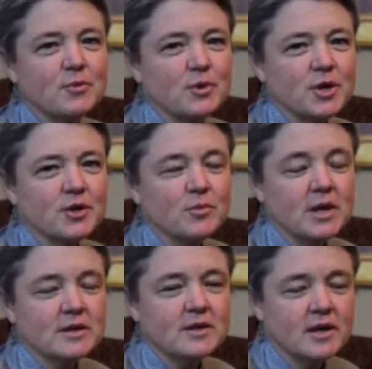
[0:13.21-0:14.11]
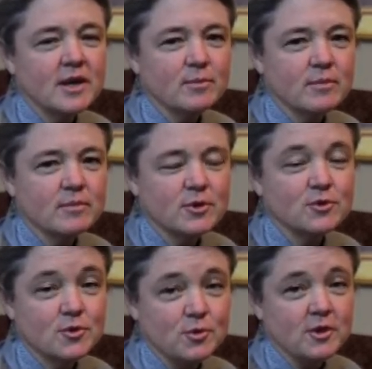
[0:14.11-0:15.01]
would want to come to
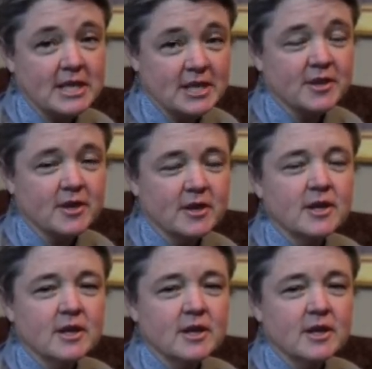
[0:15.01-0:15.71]
school here